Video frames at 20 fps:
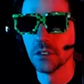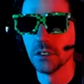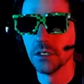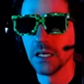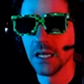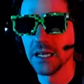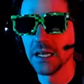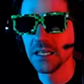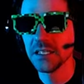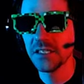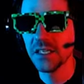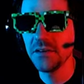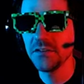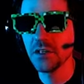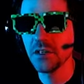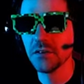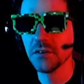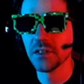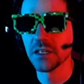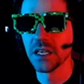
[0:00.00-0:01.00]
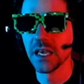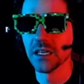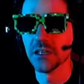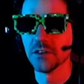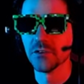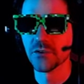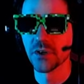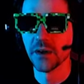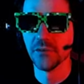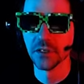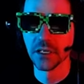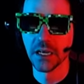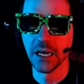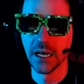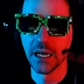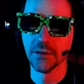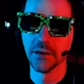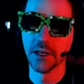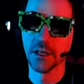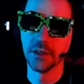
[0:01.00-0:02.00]
I guess I have to go to the cannon travel guy,
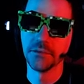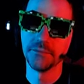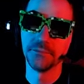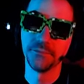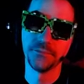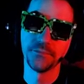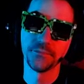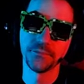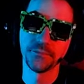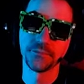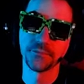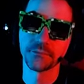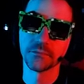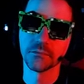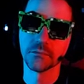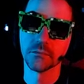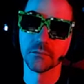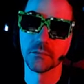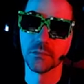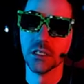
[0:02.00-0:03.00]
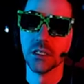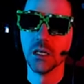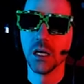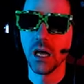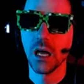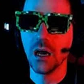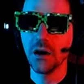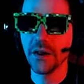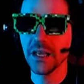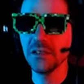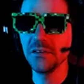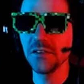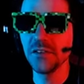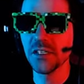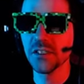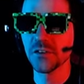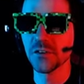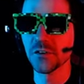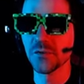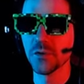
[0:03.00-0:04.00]
right? Our
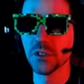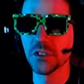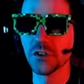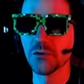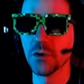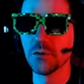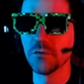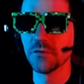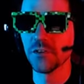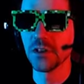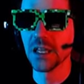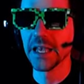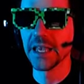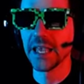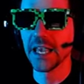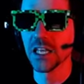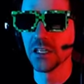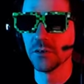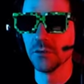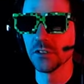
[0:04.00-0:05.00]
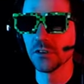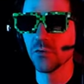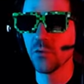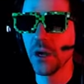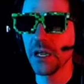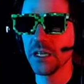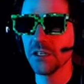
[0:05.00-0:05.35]
ancestors once rode flying animals, white